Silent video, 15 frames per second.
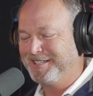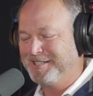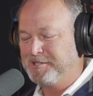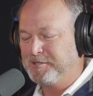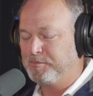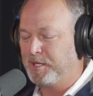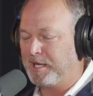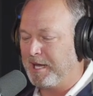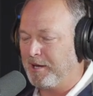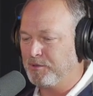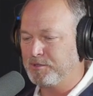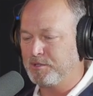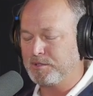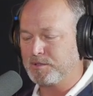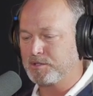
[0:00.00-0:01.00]
But I
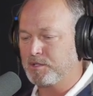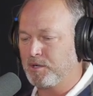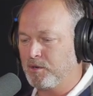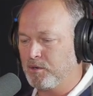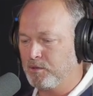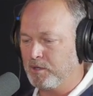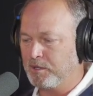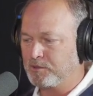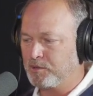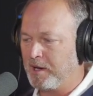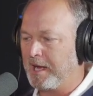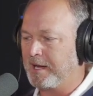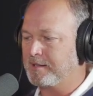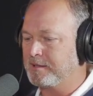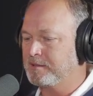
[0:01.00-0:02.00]
was just so
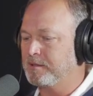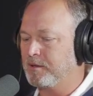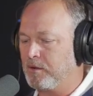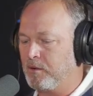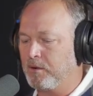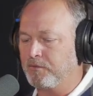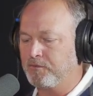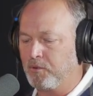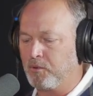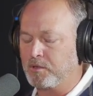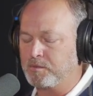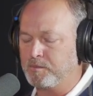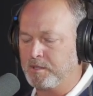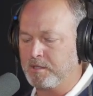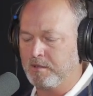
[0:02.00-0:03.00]
attracted to law
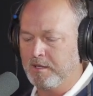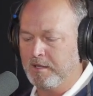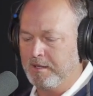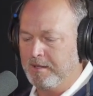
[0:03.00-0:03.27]
enforcement.